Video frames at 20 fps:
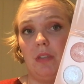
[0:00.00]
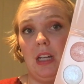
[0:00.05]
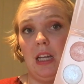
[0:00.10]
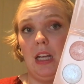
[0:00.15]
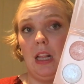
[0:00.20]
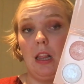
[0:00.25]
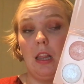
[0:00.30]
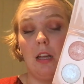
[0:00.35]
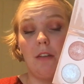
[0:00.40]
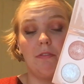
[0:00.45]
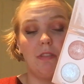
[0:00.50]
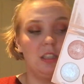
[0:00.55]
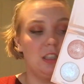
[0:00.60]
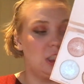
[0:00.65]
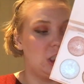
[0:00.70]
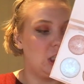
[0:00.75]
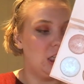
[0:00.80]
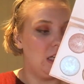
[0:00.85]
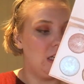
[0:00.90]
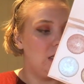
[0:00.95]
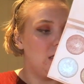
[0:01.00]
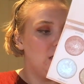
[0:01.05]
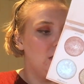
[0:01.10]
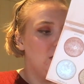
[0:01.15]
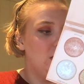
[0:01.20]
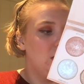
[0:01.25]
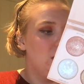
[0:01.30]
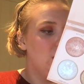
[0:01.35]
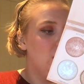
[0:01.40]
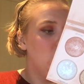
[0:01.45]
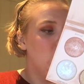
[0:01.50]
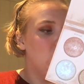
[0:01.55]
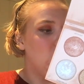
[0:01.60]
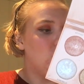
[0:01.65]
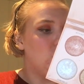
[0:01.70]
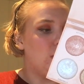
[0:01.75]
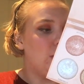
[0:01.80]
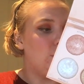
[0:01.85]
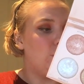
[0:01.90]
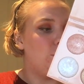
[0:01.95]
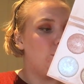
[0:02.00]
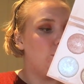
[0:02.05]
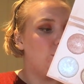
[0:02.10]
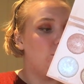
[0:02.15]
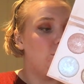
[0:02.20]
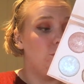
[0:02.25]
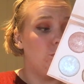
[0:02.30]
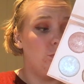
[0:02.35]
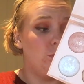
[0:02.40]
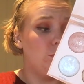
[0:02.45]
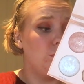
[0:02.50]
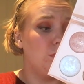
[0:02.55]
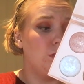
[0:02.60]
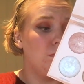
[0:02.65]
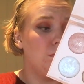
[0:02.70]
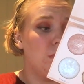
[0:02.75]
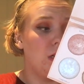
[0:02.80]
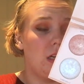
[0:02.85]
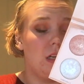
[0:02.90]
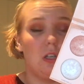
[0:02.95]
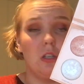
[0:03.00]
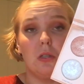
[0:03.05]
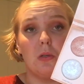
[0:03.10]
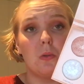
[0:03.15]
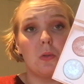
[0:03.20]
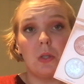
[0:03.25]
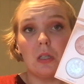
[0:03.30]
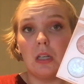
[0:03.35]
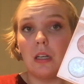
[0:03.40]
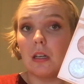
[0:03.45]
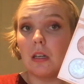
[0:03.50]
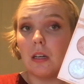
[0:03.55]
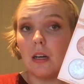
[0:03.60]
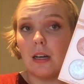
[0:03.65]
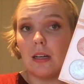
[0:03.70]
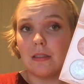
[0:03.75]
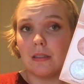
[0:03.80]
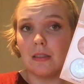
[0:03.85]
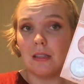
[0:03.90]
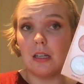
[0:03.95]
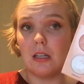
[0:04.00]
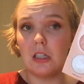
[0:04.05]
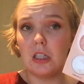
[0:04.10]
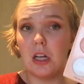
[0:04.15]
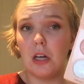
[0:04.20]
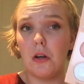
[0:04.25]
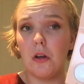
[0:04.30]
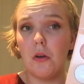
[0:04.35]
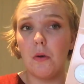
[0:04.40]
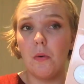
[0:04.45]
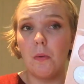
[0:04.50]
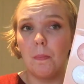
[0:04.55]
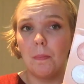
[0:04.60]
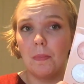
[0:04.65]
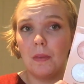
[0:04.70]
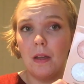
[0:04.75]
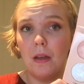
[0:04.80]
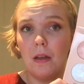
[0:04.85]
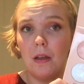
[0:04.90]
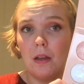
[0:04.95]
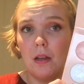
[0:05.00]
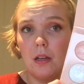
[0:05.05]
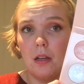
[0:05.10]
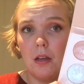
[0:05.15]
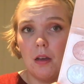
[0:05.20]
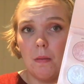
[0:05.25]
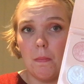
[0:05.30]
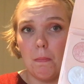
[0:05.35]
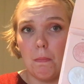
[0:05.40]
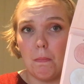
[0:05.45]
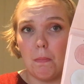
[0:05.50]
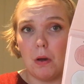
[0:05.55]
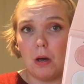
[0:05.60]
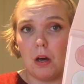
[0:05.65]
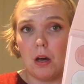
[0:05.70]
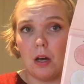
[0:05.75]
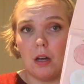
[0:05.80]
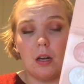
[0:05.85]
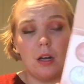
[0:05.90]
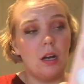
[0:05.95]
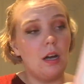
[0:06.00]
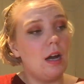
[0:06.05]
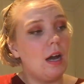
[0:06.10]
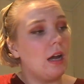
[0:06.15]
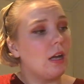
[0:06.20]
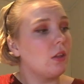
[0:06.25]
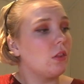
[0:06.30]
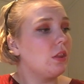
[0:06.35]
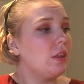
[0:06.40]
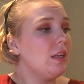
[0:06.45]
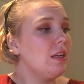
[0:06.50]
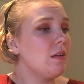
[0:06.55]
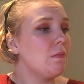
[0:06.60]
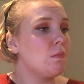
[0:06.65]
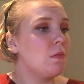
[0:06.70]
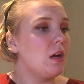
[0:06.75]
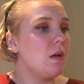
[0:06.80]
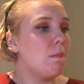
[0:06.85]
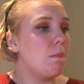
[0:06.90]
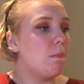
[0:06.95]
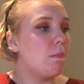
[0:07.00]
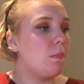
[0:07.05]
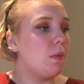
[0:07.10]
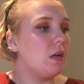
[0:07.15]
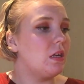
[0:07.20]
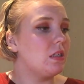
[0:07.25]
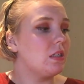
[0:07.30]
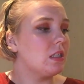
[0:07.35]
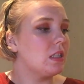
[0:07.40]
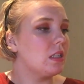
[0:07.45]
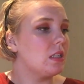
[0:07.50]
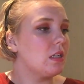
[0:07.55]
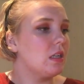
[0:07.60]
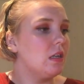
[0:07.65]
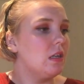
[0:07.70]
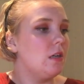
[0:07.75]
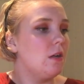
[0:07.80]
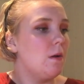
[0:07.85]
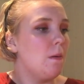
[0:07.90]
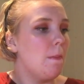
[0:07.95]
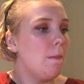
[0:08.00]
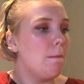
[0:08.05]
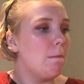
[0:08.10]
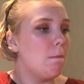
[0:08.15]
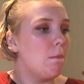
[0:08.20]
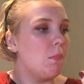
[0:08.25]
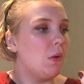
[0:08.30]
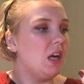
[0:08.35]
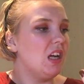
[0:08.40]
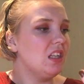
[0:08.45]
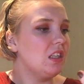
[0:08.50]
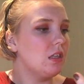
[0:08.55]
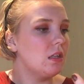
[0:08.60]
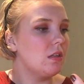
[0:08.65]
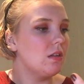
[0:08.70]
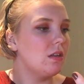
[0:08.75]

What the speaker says: a lovely shade, so I wouldn't mind using it as an eyeshadow. But I think my best bet